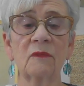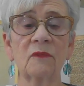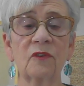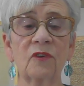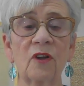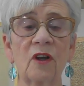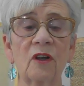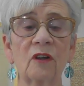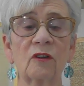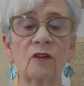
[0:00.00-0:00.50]

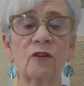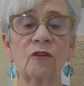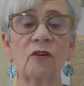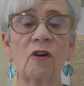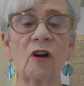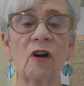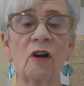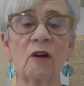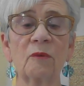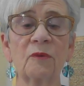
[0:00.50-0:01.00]
certain
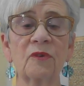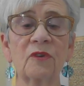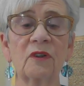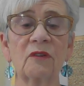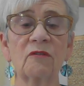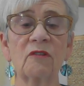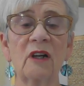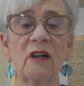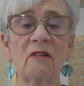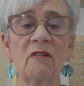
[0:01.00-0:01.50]
crops
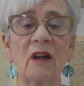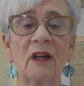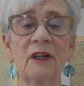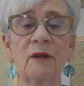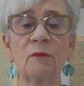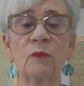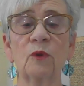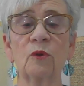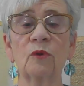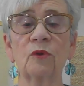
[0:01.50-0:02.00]
and rear
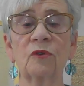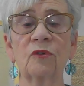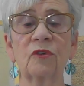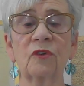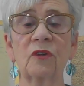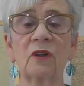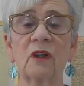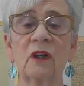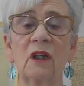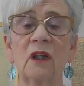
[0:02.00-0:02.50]

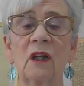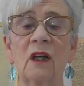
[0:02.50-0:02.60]
animals.